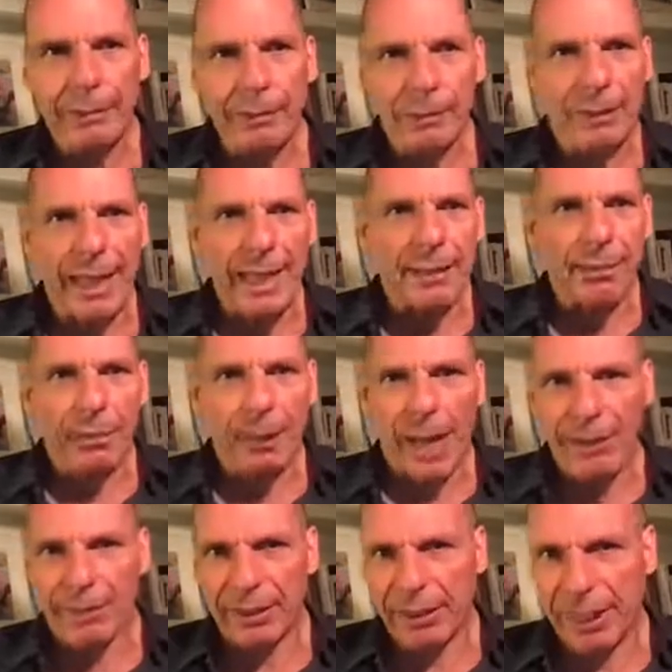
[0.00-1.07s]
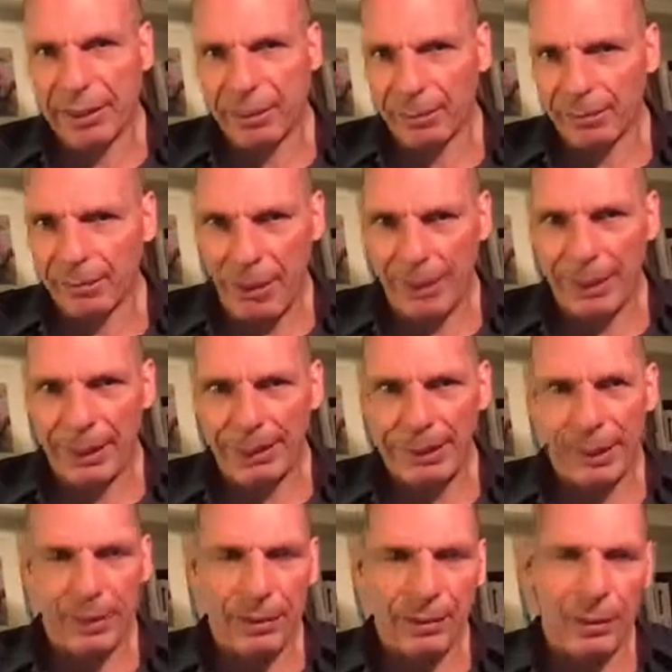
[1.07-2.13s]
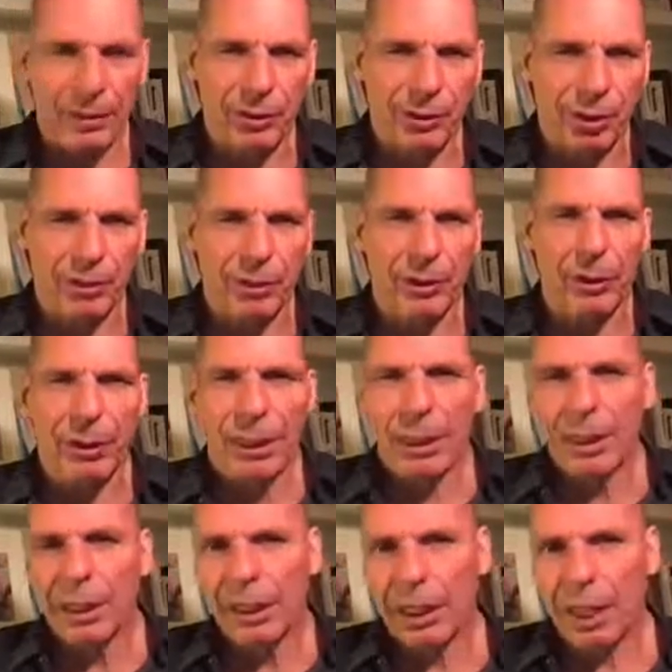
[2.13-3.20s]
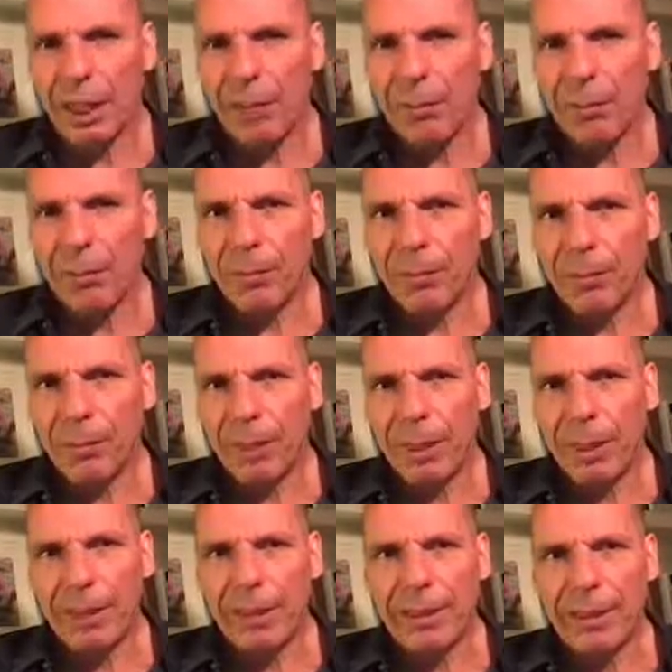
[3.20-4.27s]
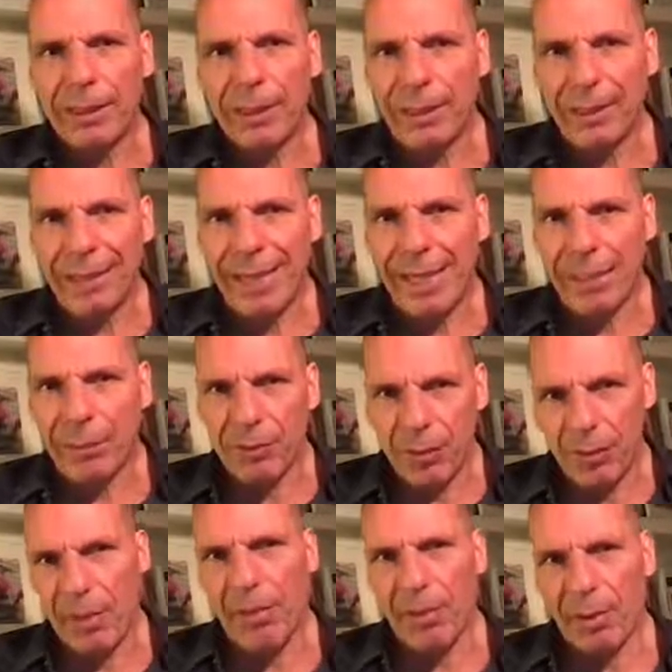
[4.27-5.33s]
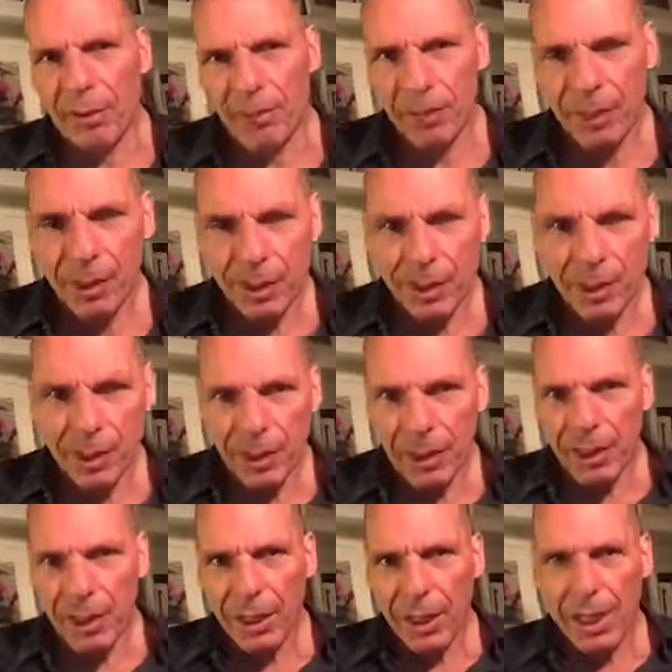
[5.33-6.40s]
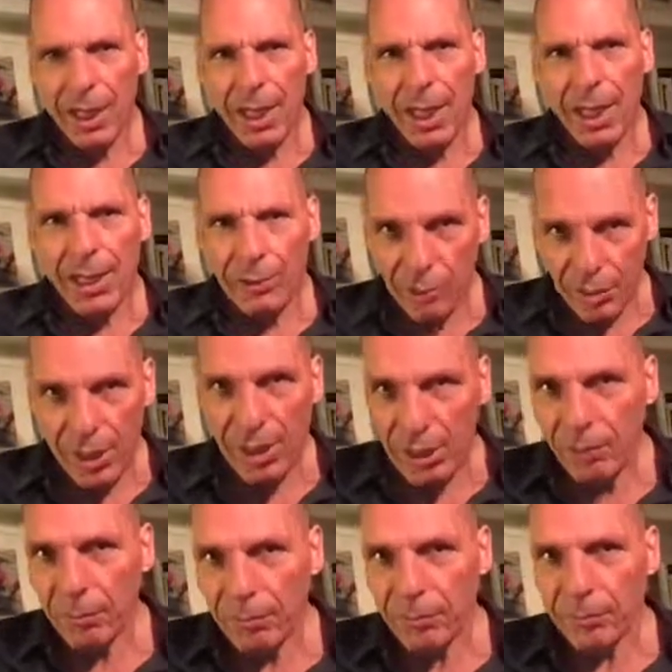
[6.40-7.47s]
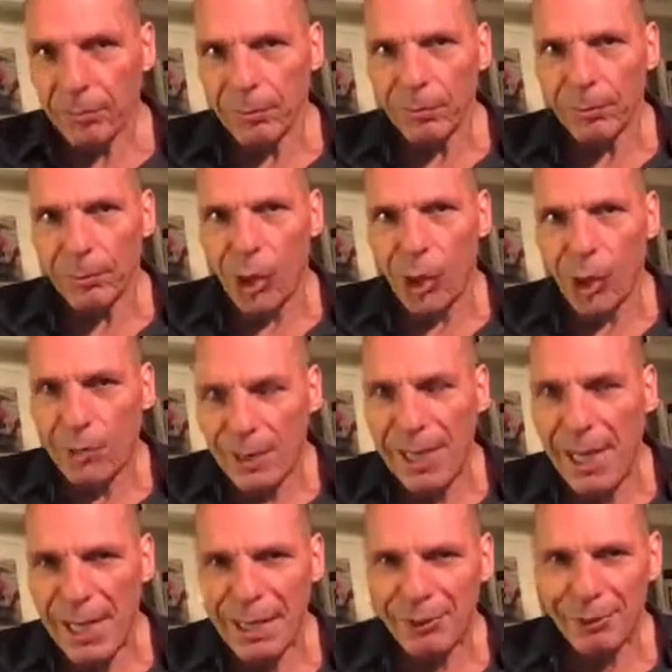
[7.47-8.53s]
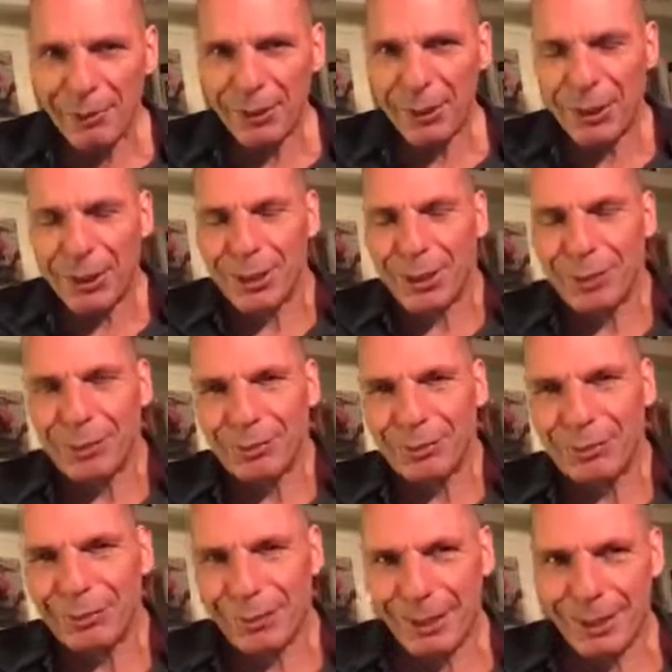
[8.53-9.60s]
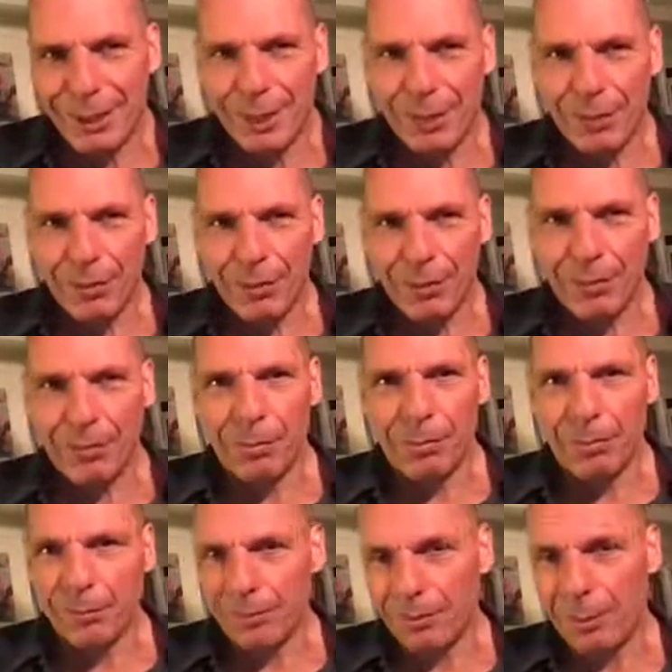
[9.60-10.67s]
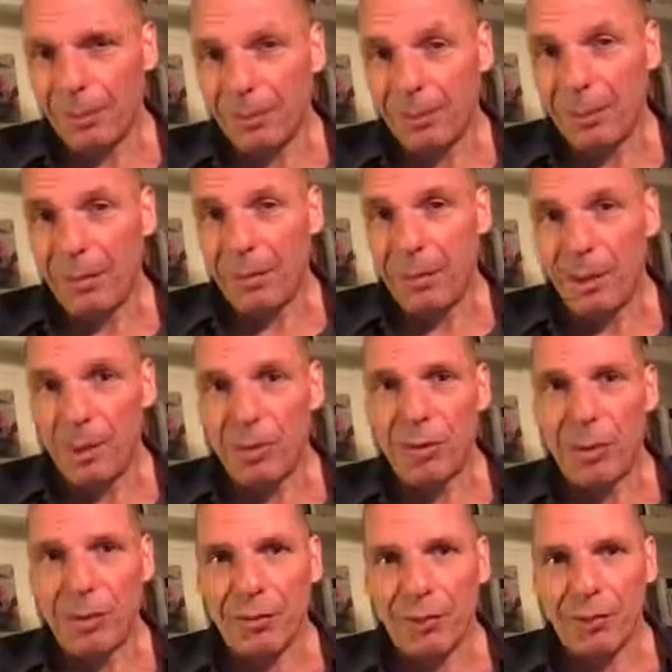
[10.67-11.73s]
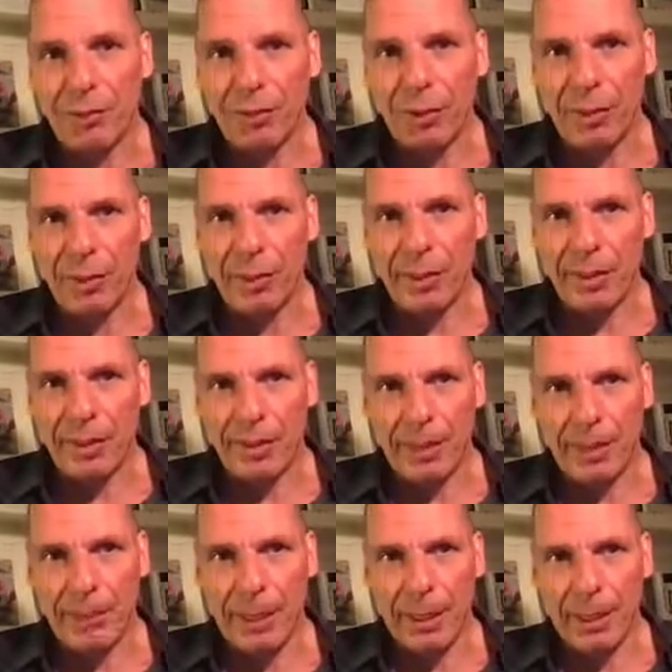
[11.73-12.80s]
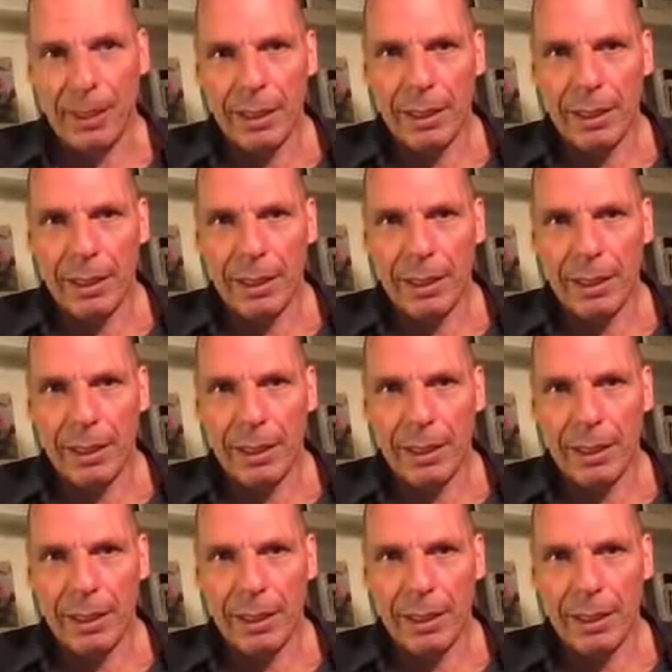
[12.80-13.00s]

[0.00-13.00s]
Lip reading: debt, private debt, public debt, and so on. It is at the end of its tether. And she, on behalf of the extremely conservative European Central Bank,